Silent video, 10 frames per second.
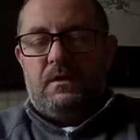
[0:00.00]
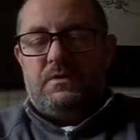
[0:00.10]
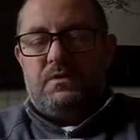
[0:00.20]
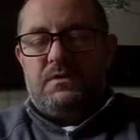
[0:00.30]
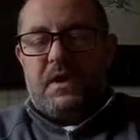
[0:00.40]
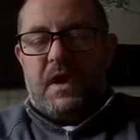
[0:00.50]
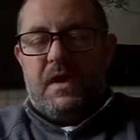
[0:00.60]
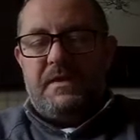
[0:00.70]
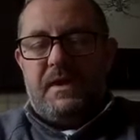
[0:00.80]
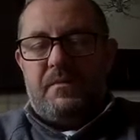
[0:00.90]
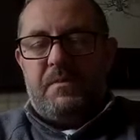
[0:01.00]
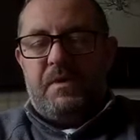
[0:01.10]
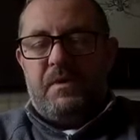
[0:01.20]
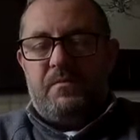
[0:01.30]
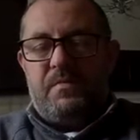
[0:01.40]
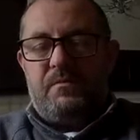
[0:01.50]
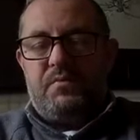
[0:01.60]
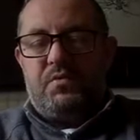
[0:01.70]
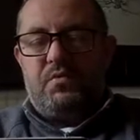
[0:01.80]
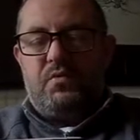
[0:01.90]
So it's Hand Armour Urbane
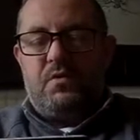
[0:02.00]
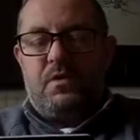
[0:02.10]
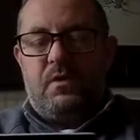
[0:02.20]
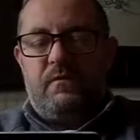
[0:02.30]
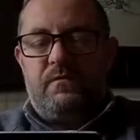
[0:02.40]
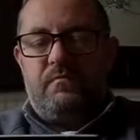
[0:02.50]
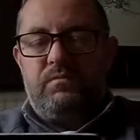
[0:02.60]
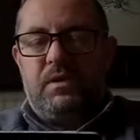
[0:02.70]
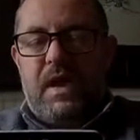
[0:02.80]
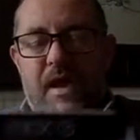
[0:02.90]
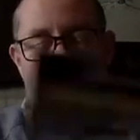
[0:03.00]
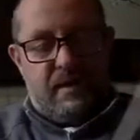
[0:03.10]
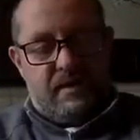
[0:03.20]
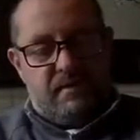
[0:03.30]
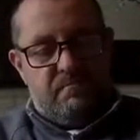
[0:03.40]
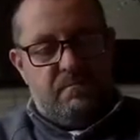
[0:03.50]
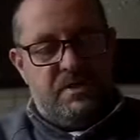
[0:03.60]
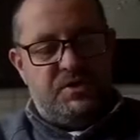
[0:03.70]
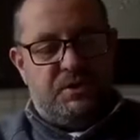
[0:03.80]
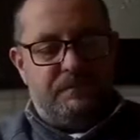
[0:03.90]
Pro Glove Black
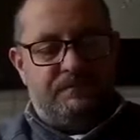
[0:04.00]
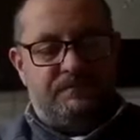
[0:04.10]
Medium.